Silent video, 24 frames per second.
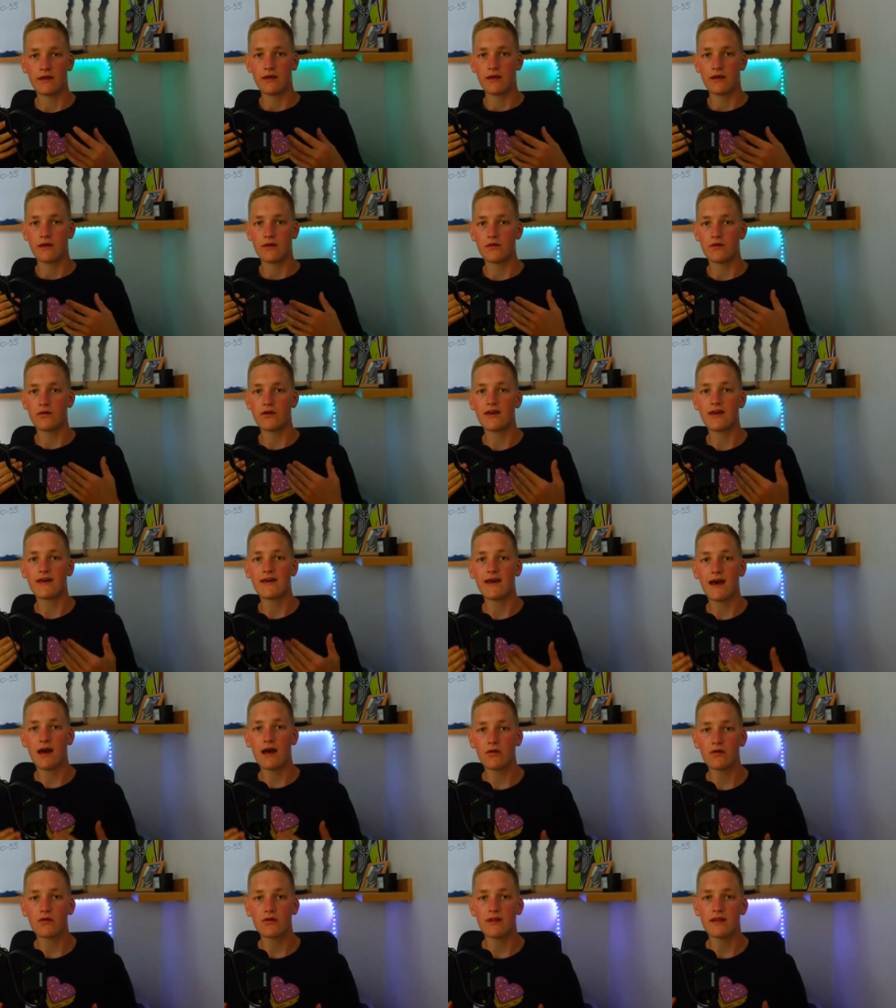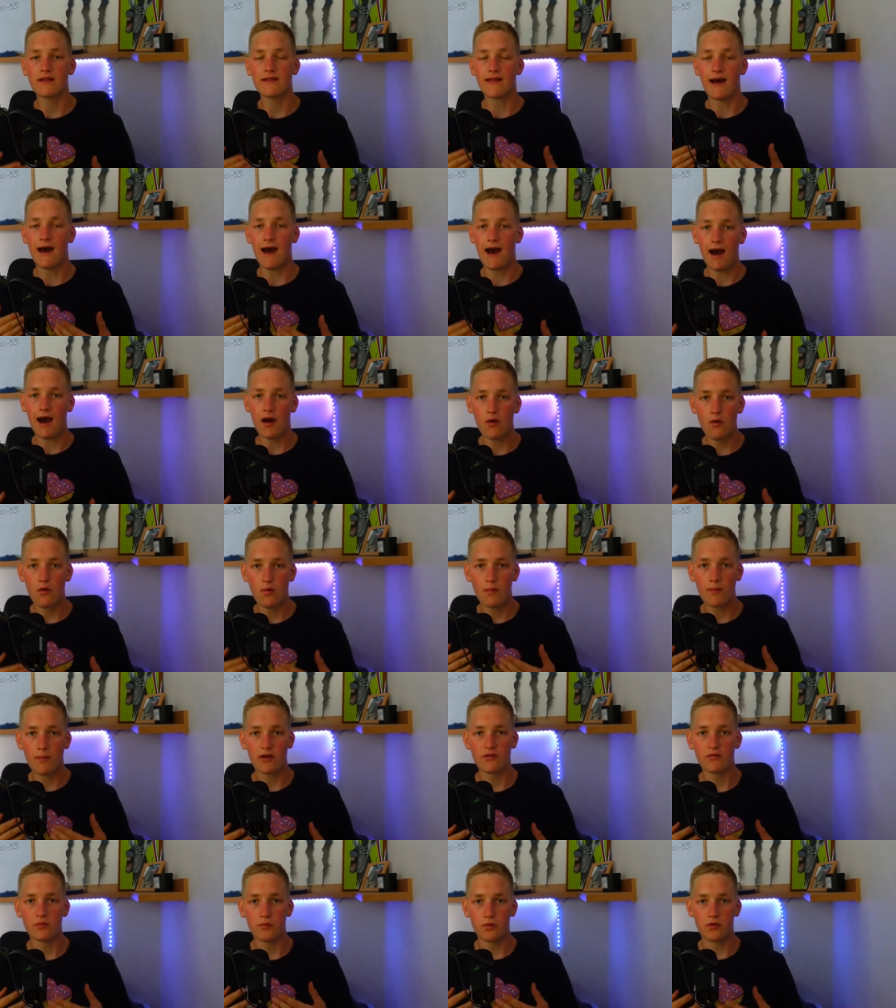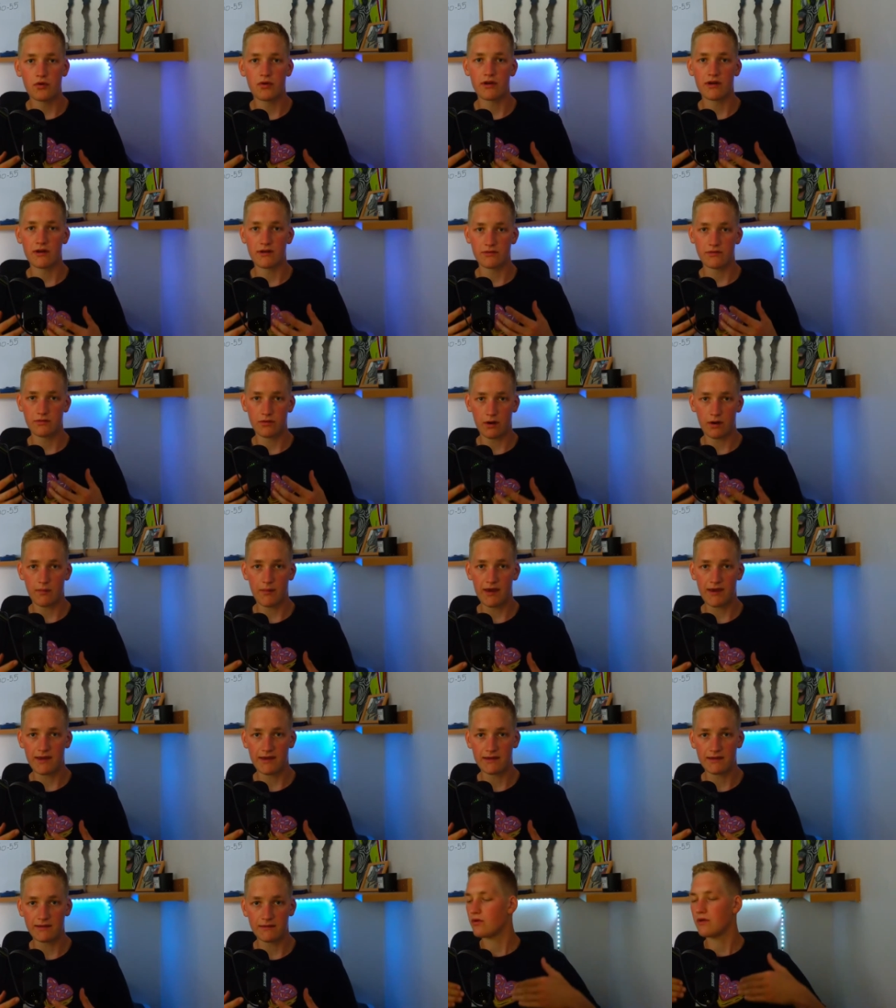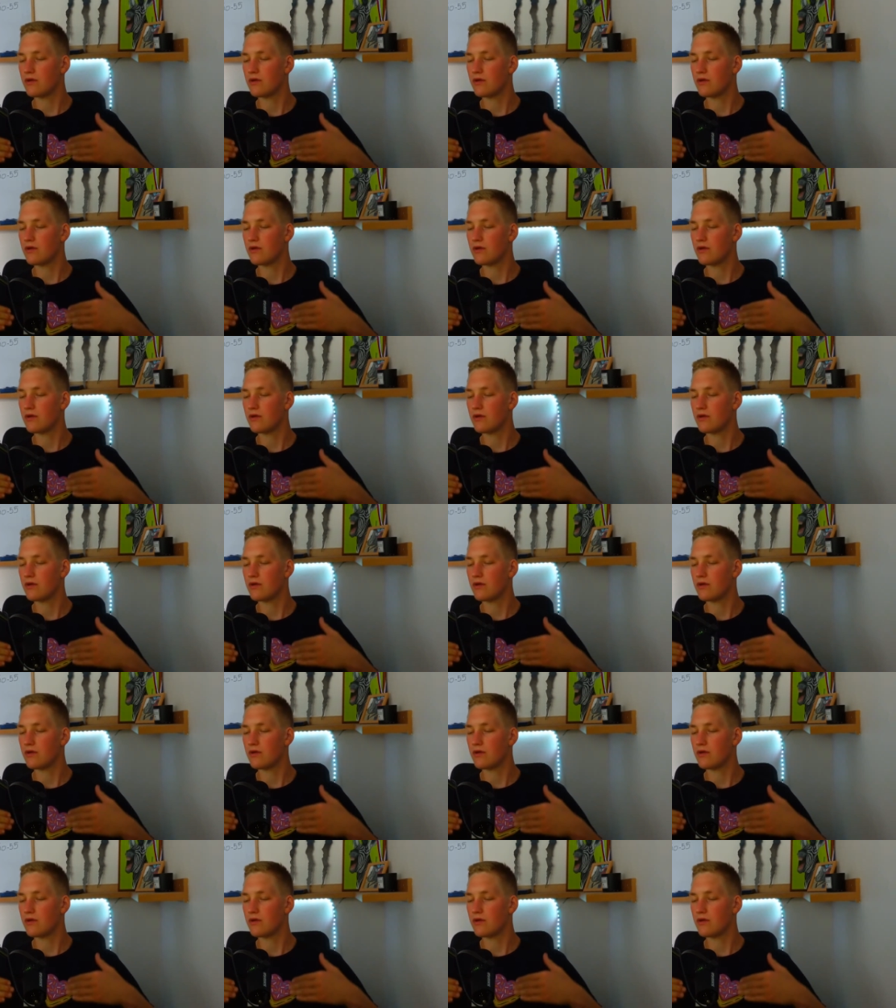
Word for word: You can calculate how much progress you are making.